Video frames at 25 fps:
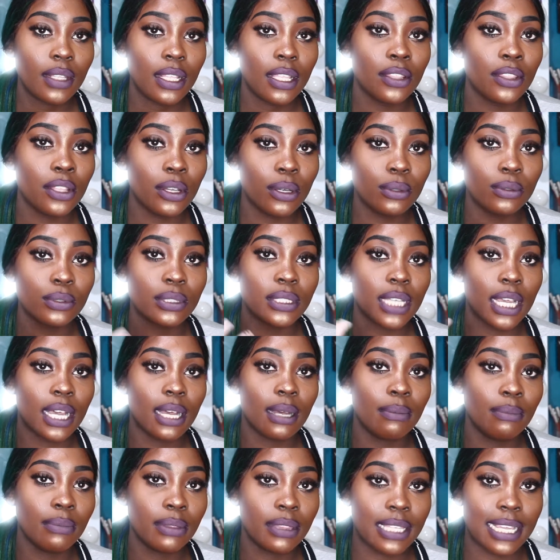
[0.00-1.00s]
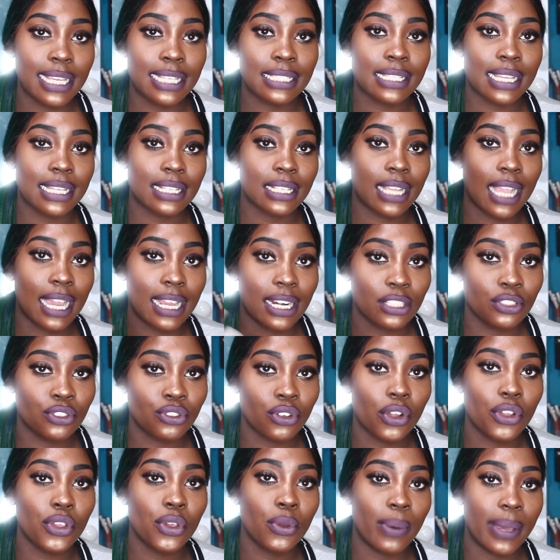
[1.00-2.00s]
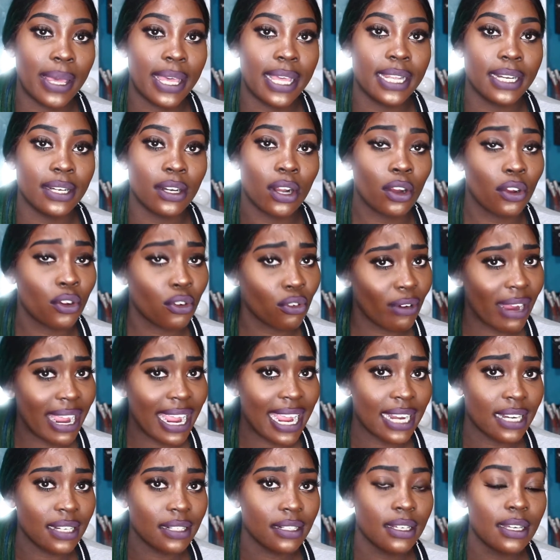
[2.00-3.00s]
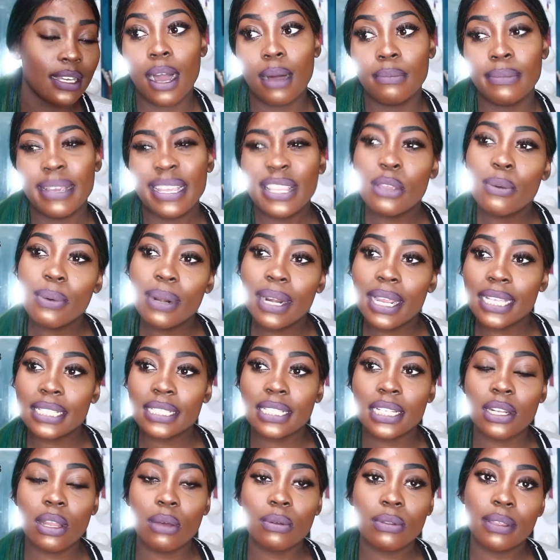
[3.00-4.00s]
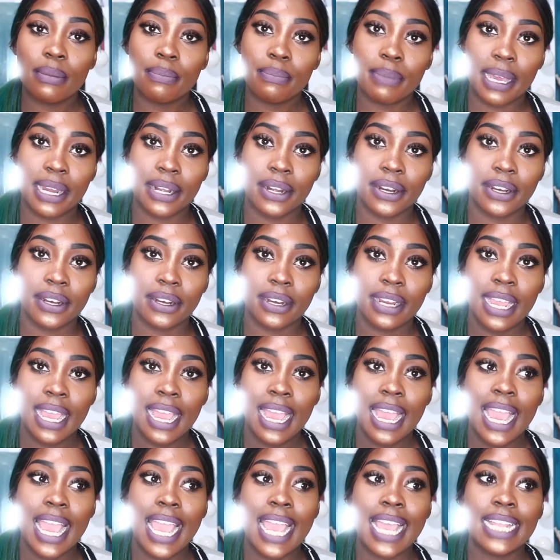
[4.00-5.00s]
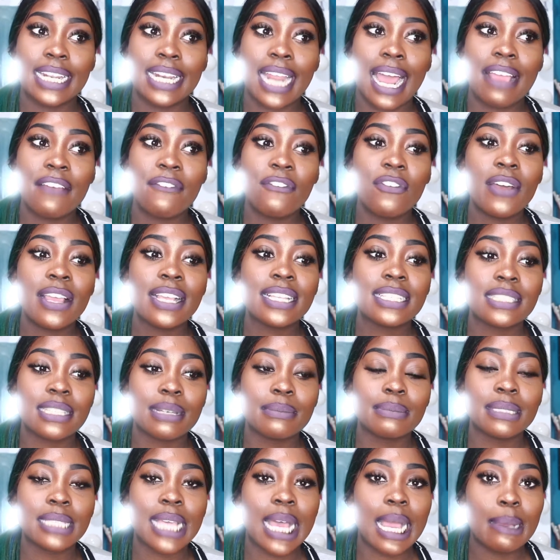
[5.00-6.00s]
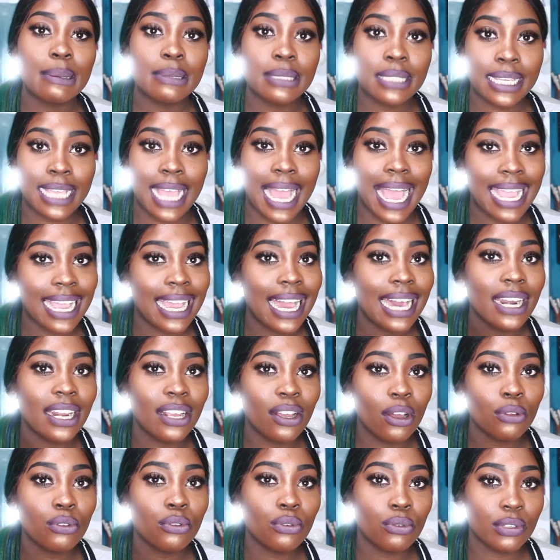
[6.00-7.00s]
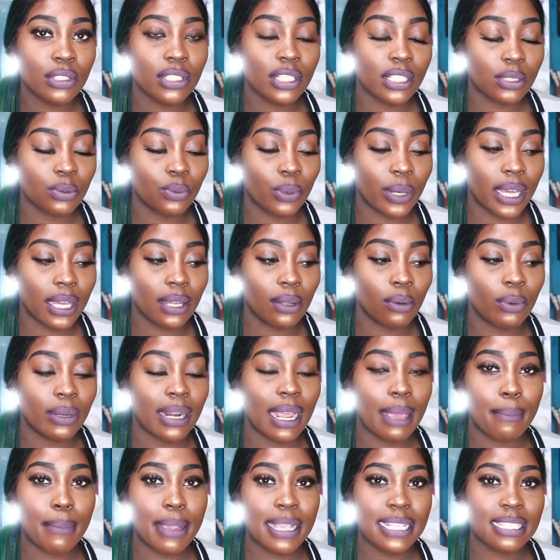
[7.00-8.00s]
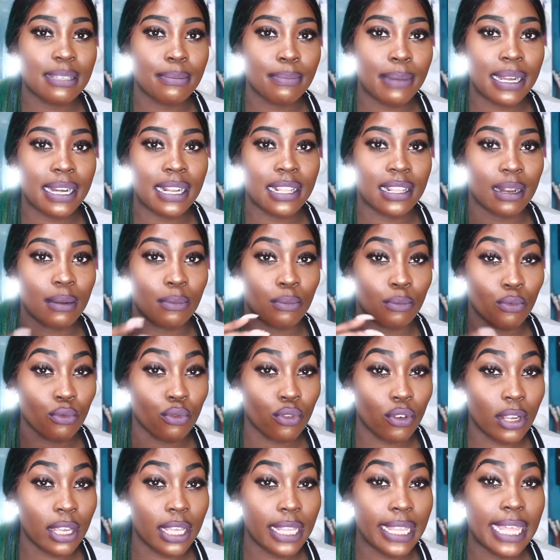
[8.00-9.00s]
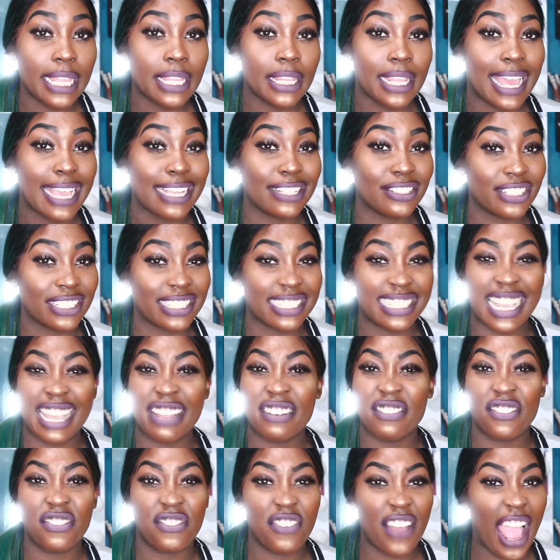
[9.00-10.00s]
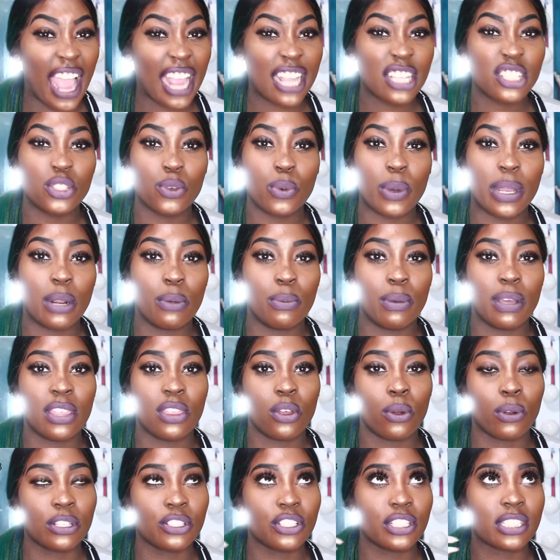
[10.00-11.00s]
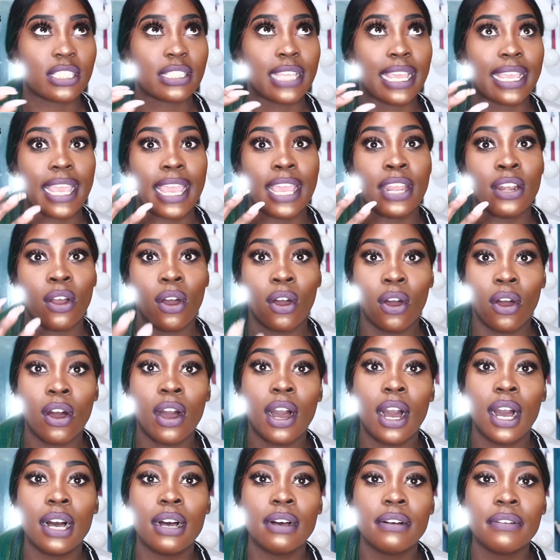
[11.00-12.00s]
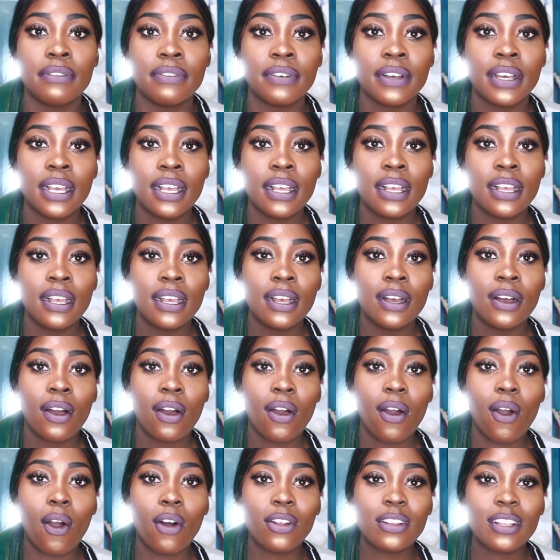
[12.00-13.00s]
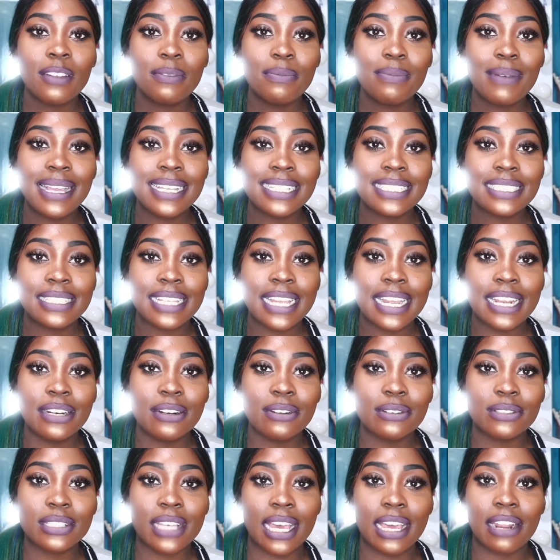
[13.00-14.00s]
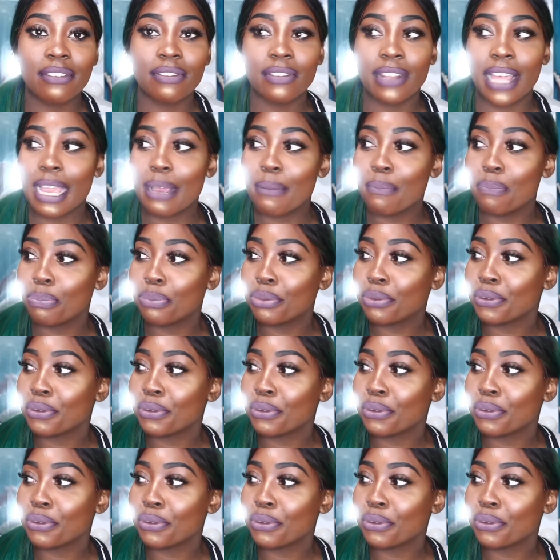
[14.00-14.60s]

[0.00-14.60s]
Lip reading: Those things that kind of draw you in are great. And you want to get to know them better. And I feel like sometimes, like, I kind of go through this as well when I meet somebody that I'm really like just infatuated with or just like in awe of. All of my standards kind of like